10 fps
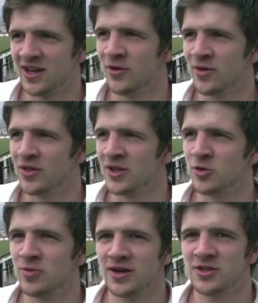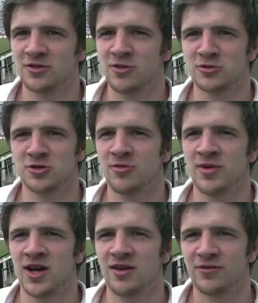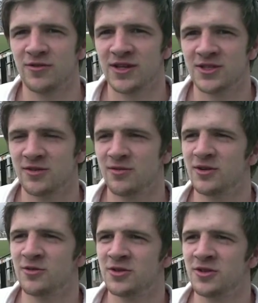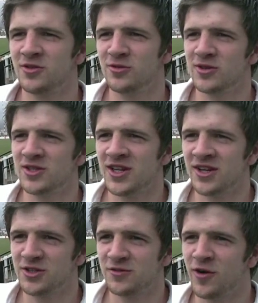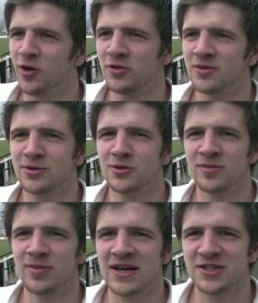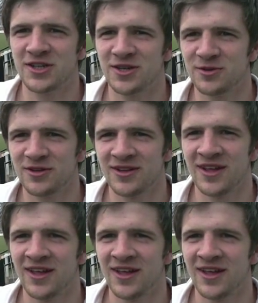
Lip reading: Lou, I think you better just go scrum-half. And I said, right, I don't know what to do. He said, just follow the ball and pass it out.